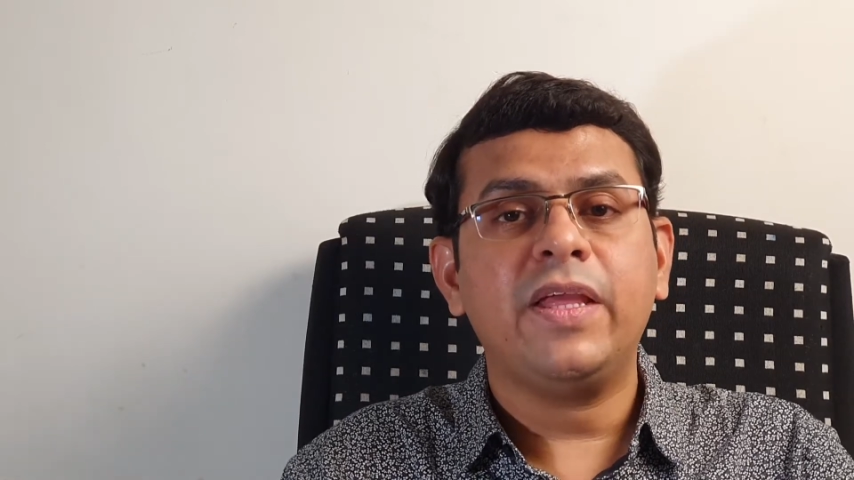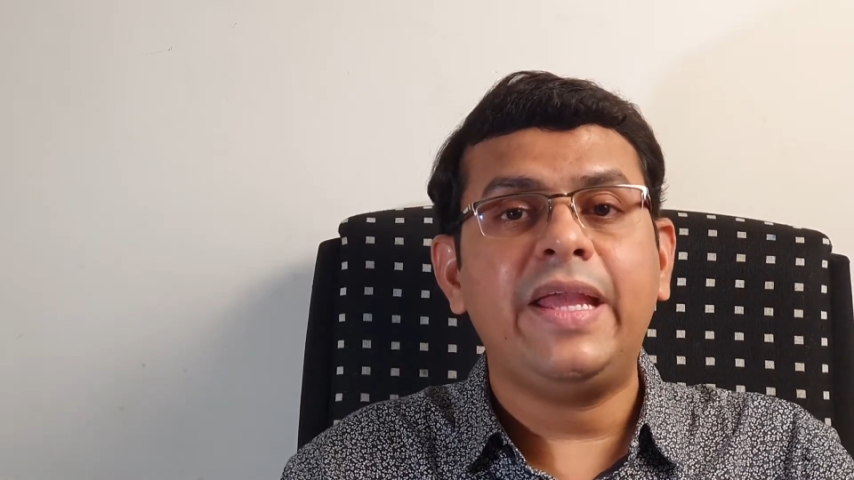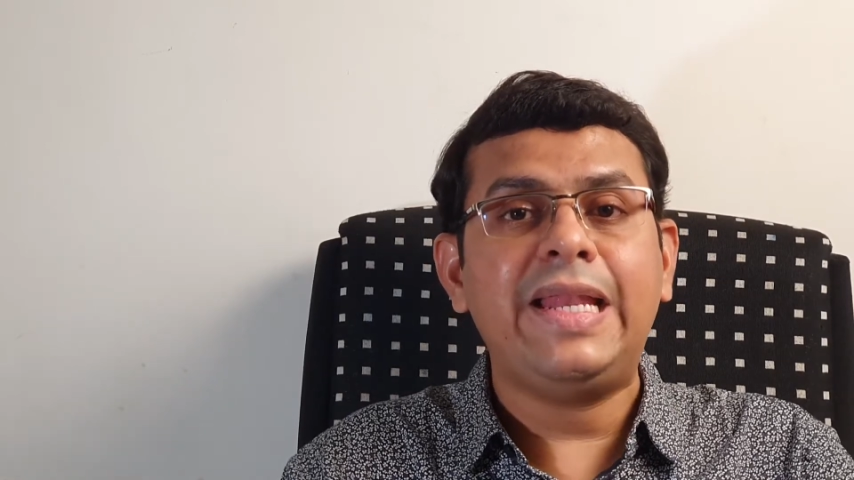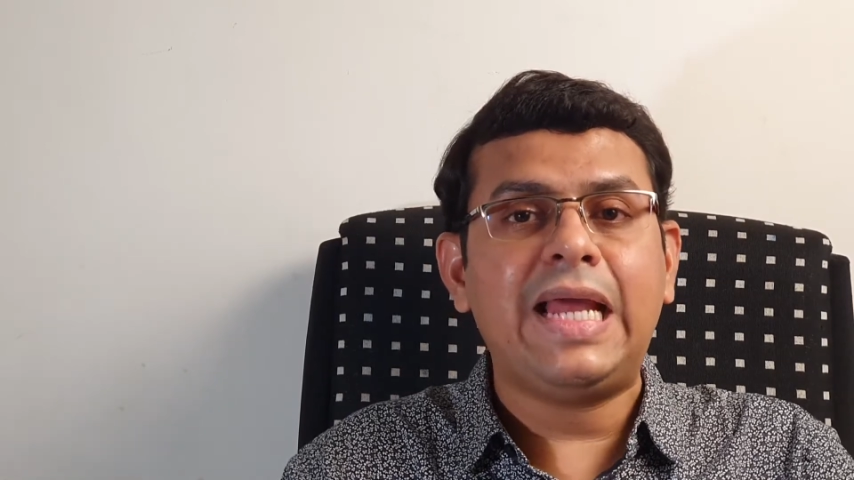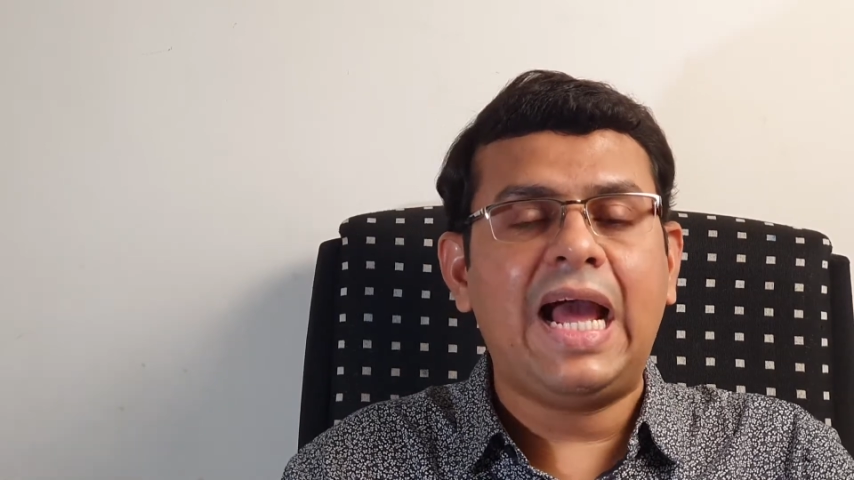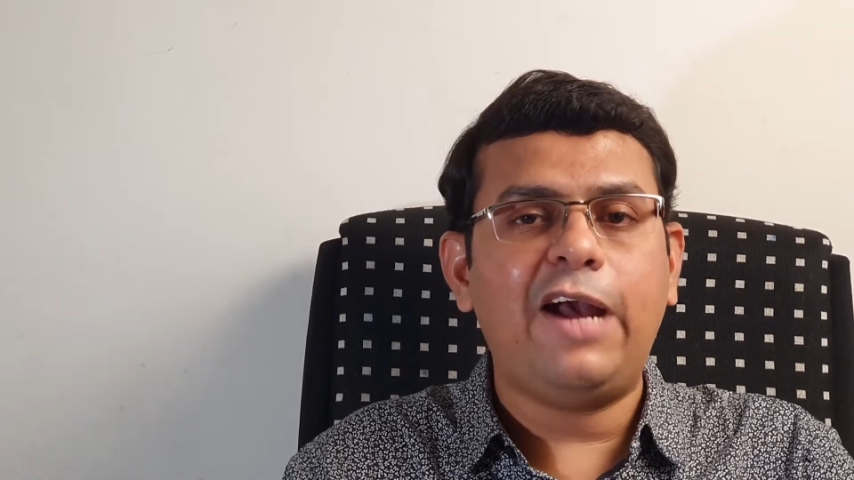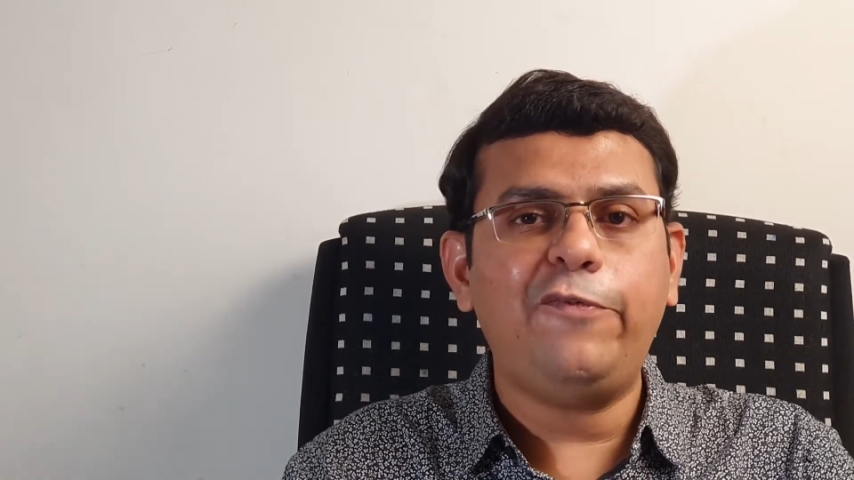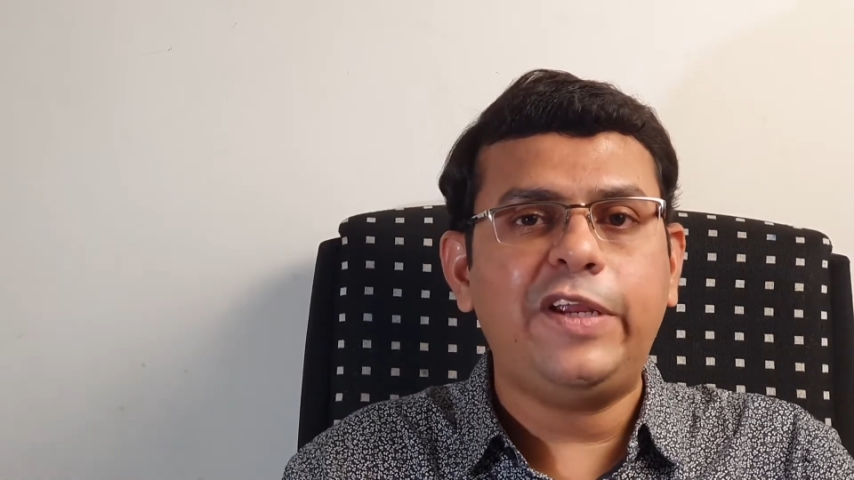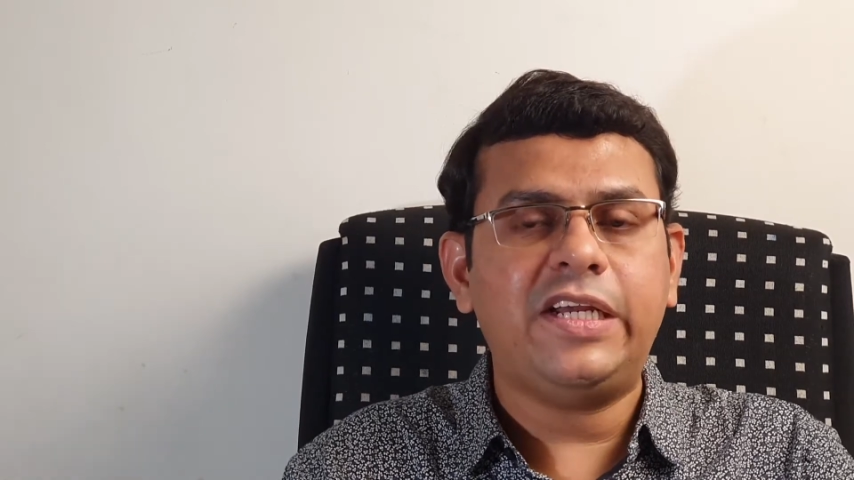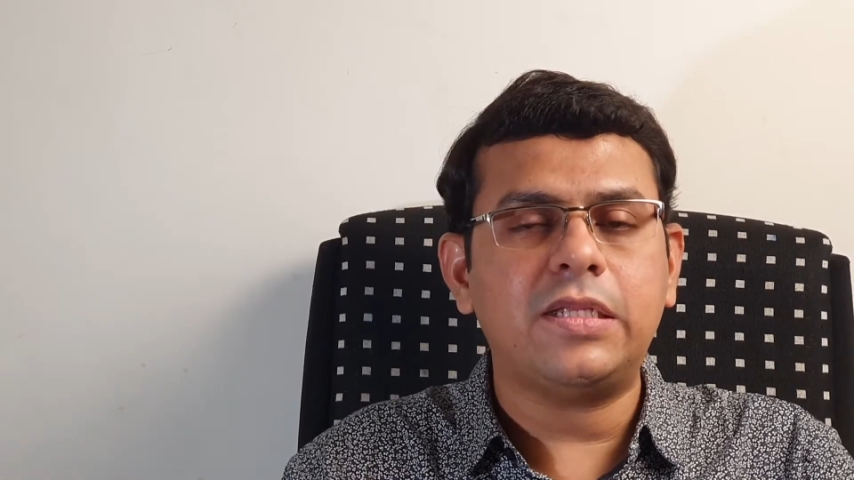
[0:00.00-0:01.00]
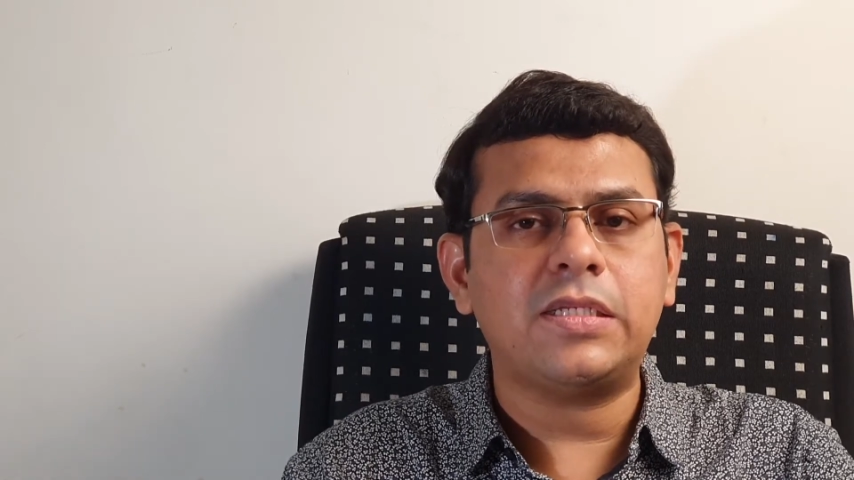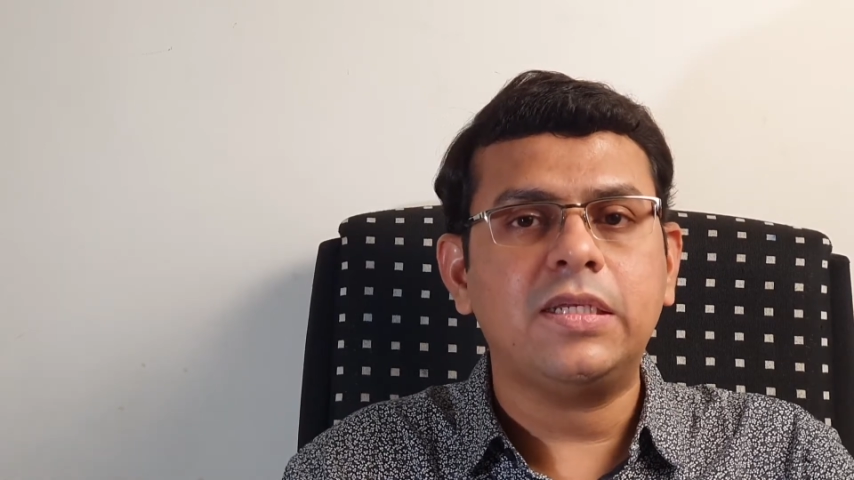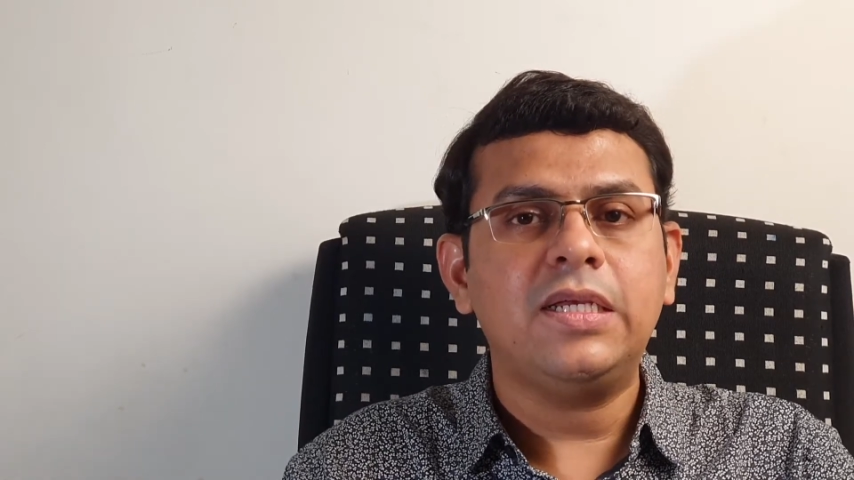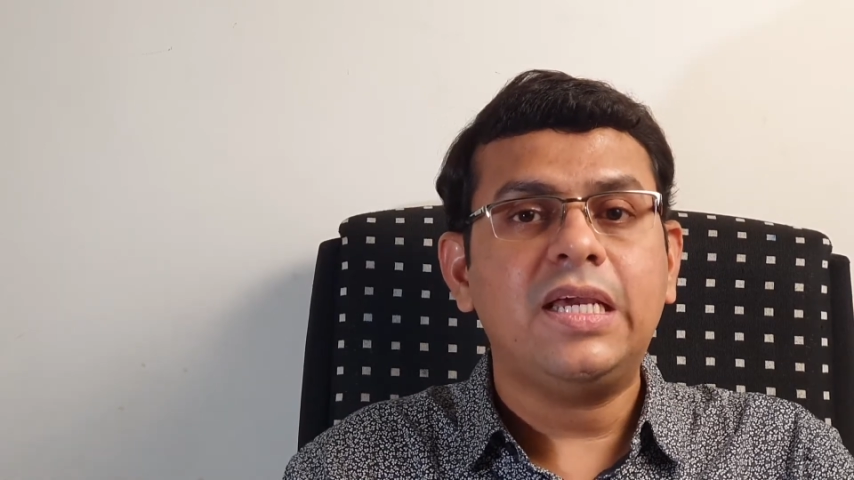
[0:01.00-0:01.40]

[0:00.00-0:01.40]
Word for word: in Africans